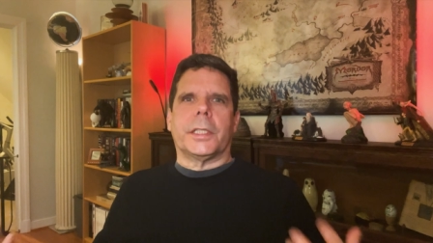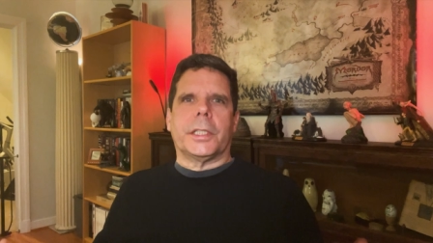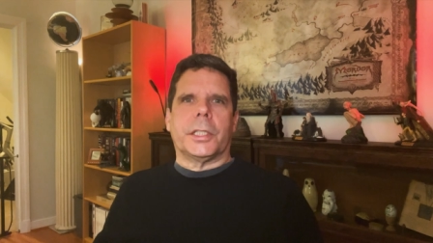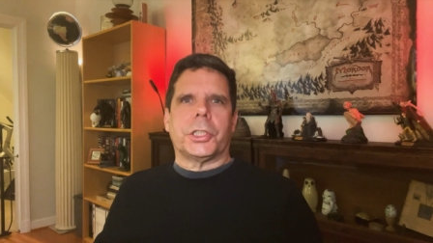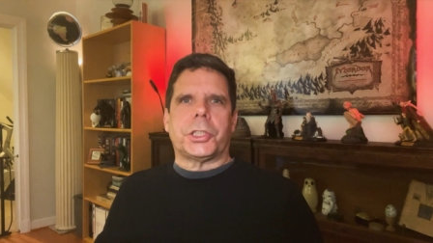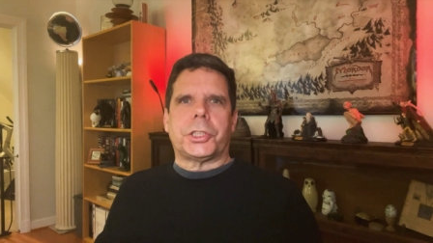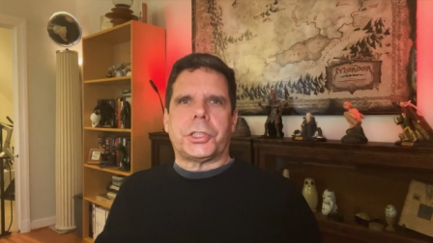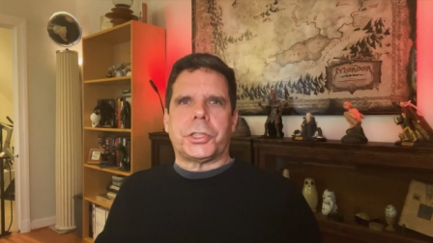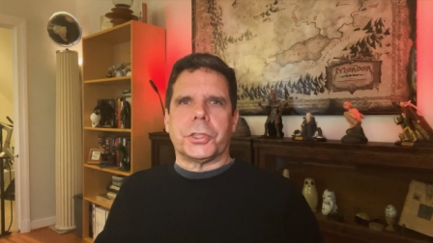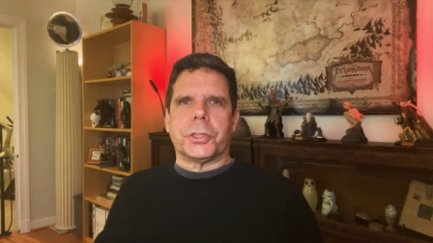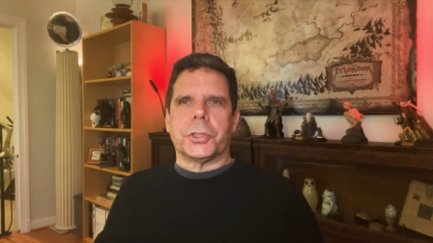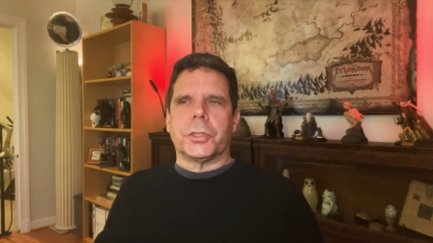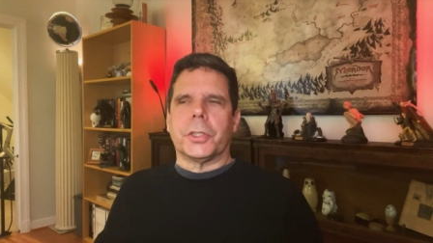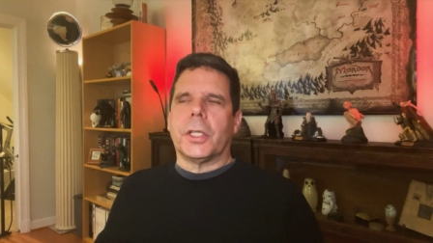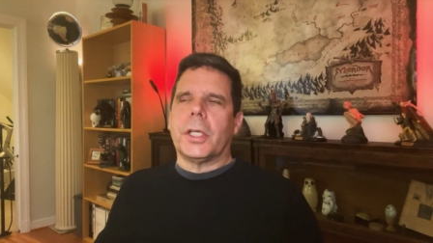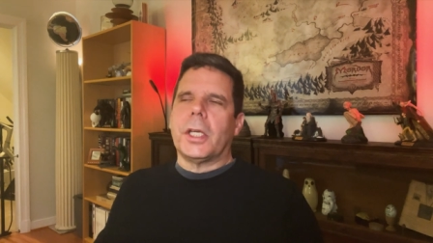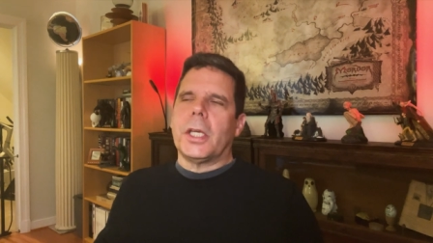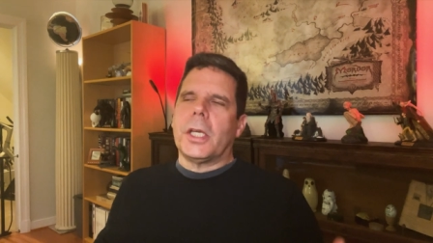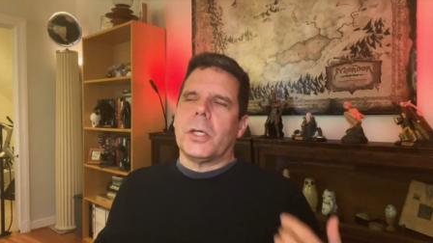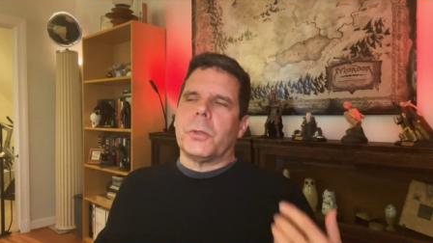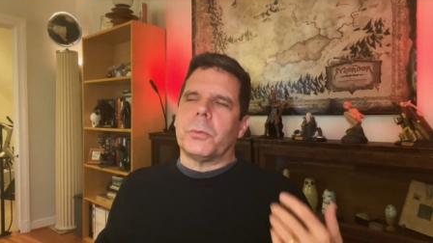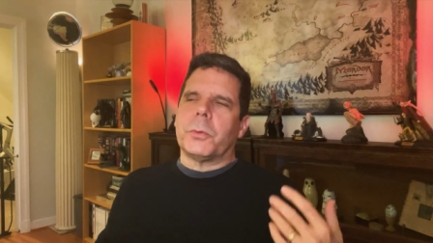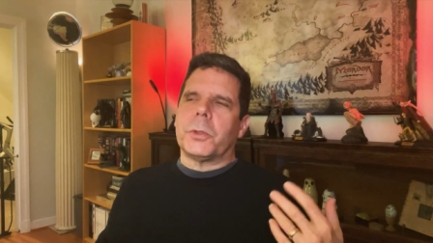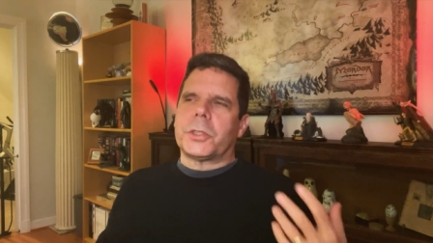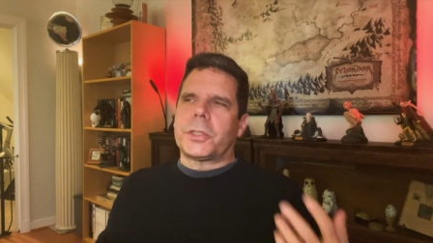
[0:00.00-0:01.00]
an issue,
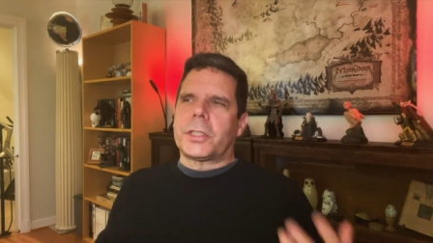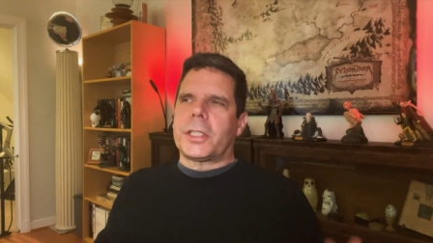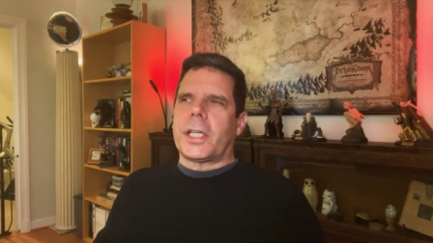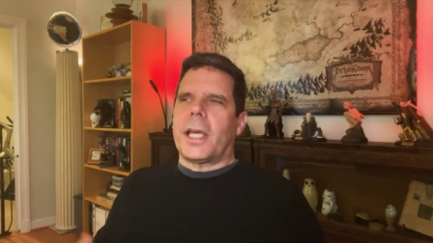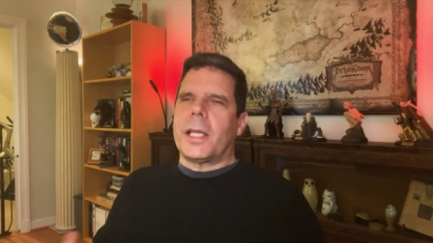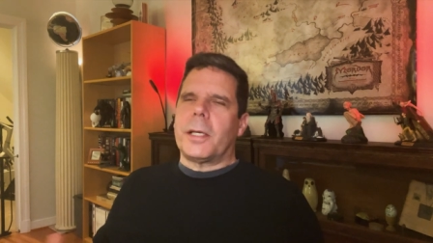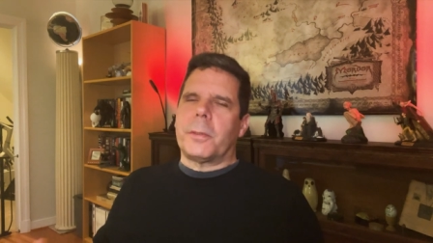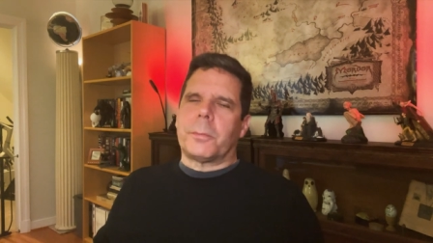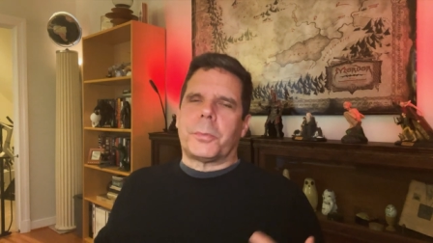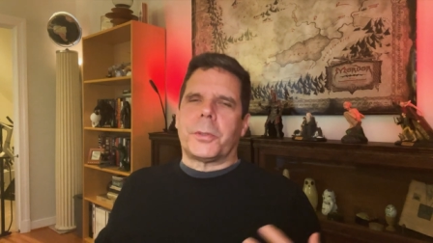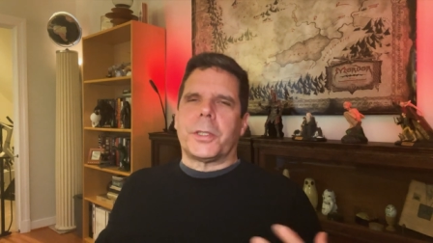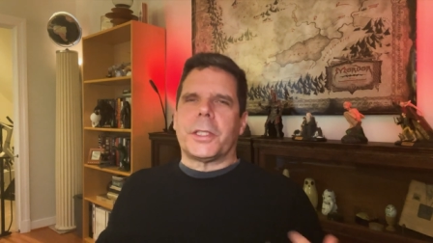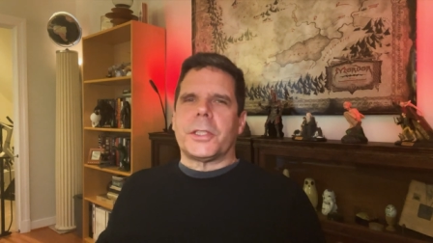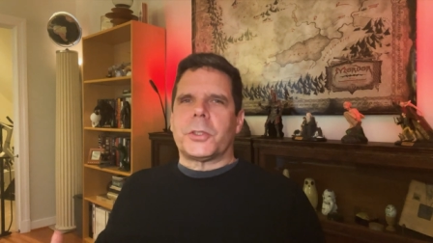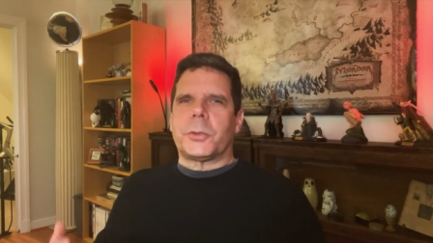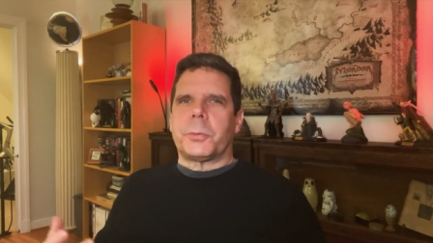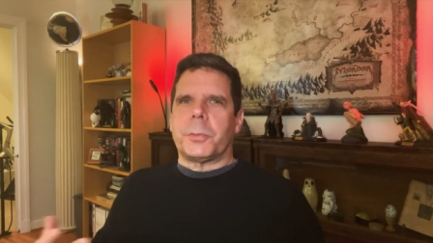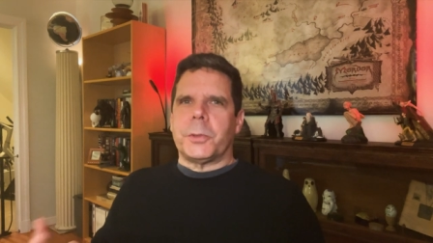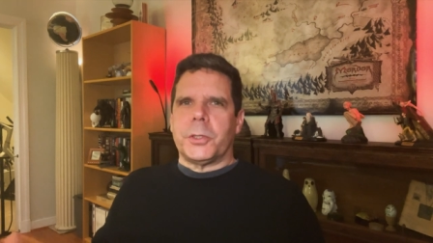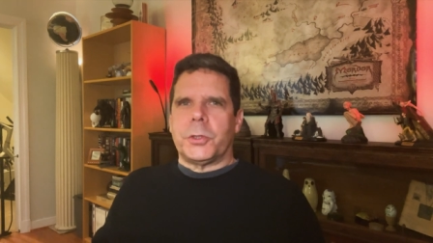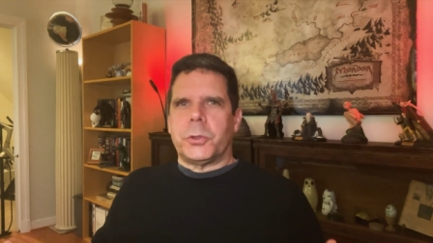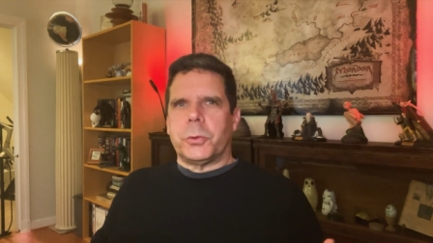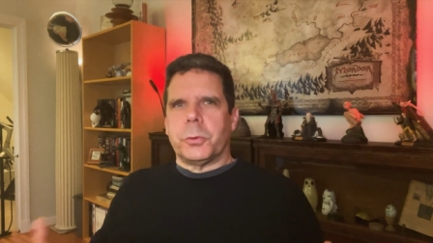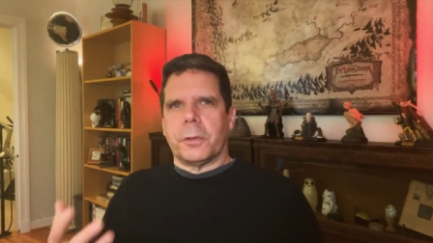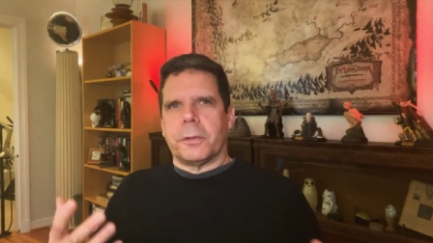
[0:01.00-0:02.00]
which kind of brings
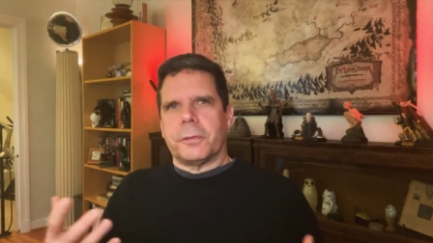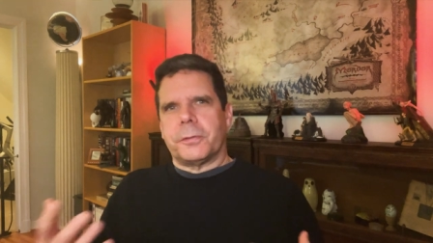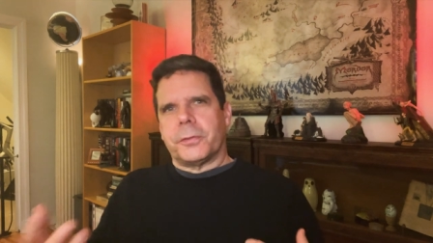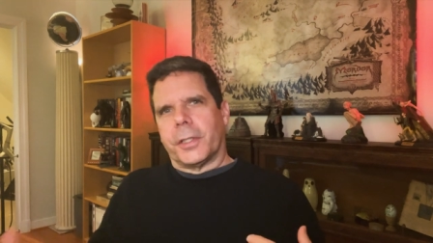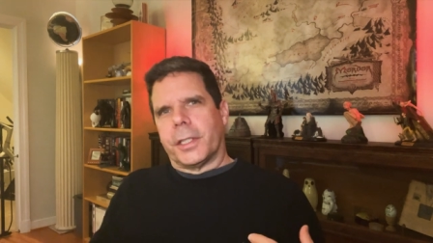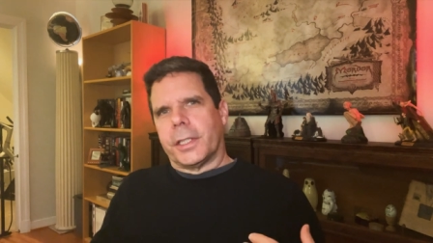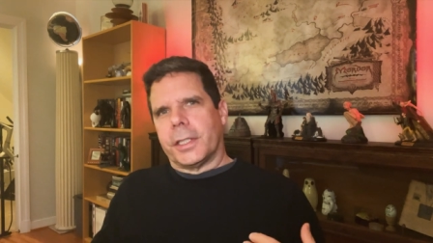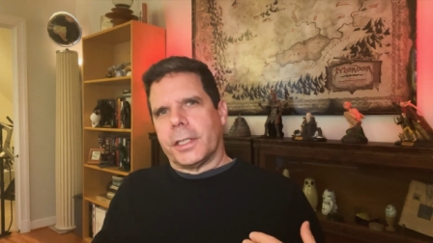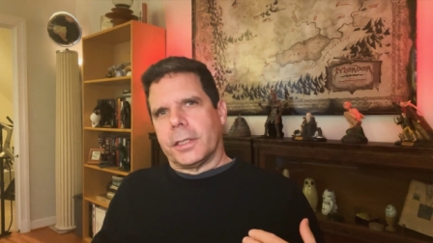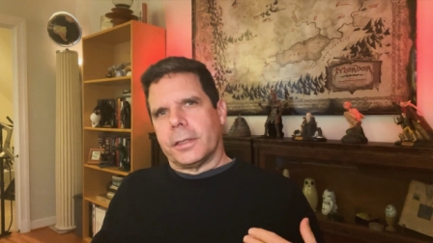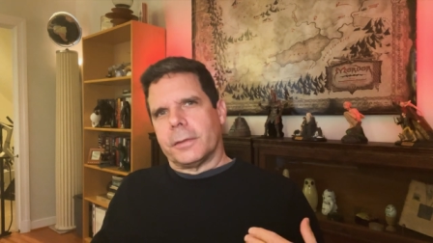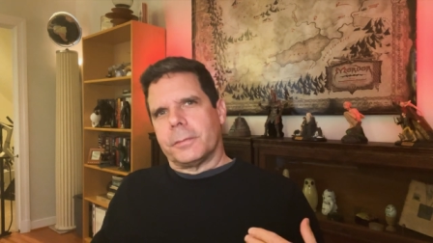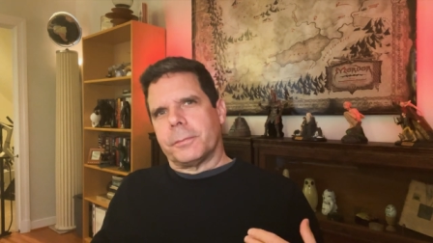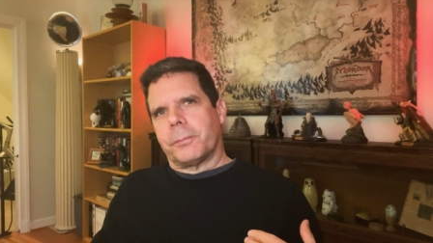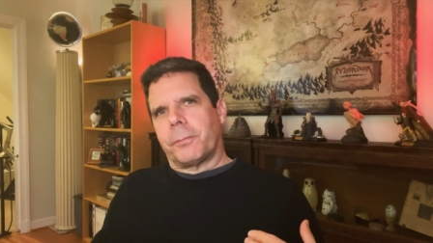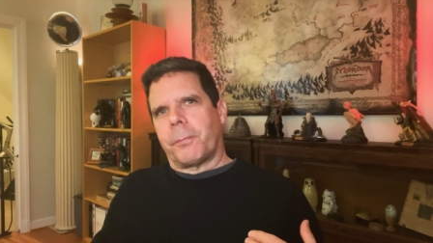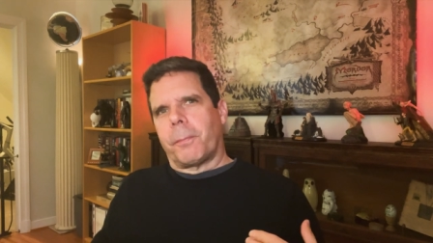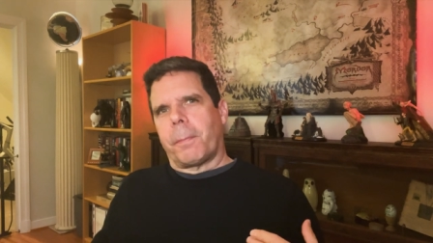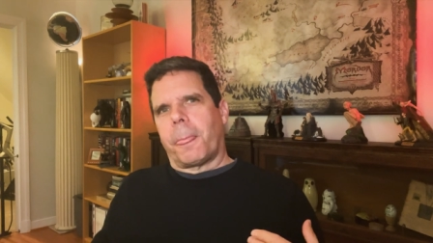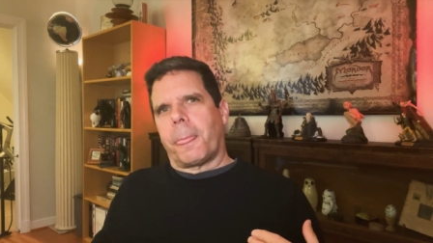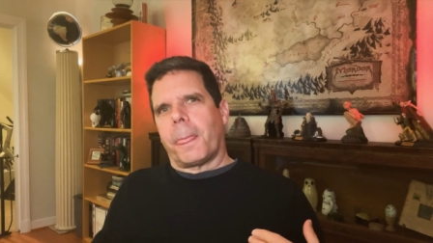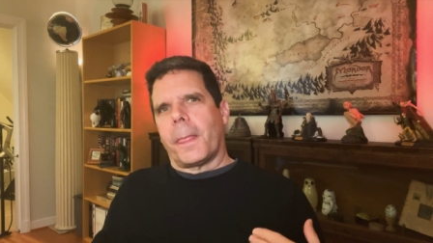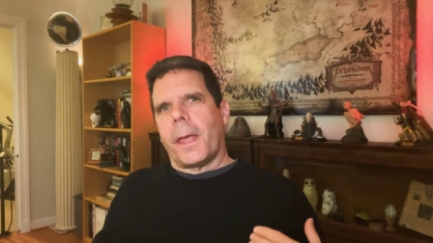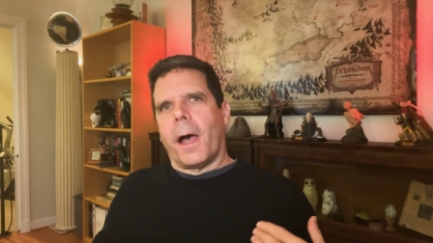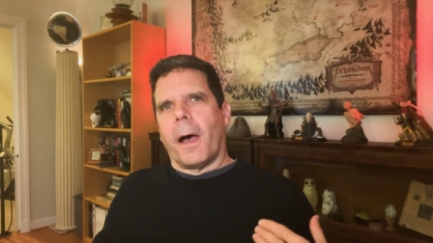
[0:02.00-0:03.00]
me to a funny
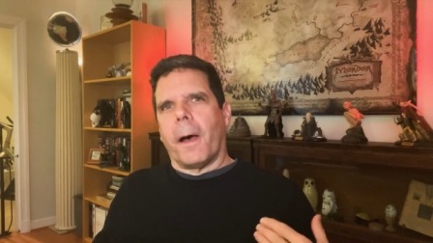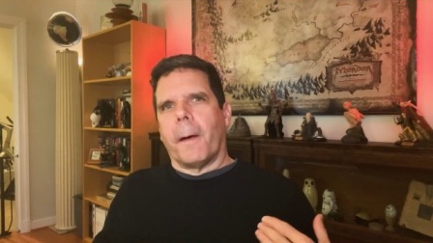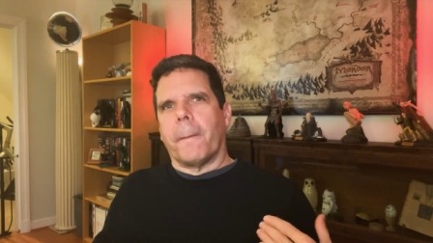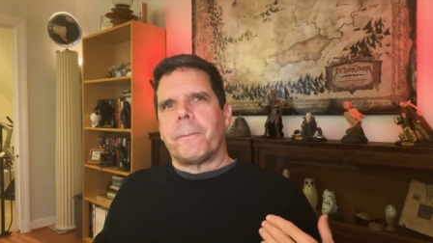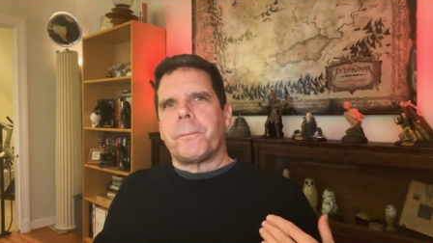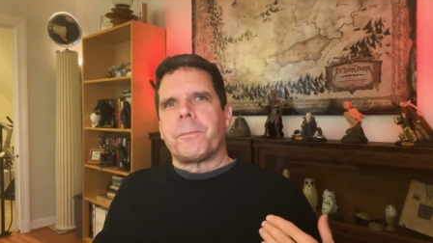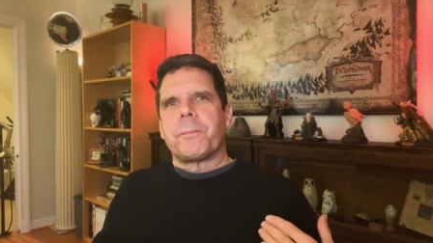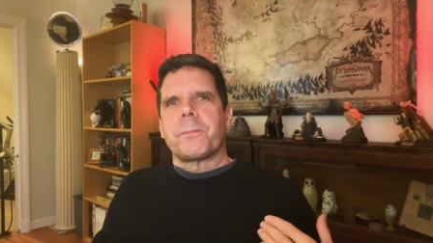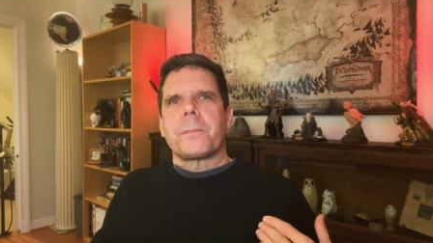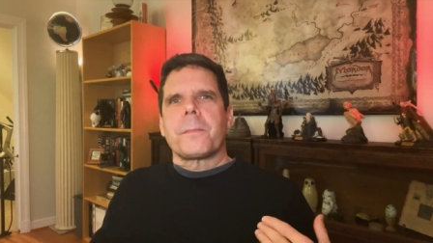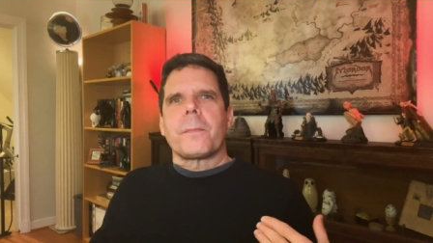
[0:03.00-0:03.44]
uh,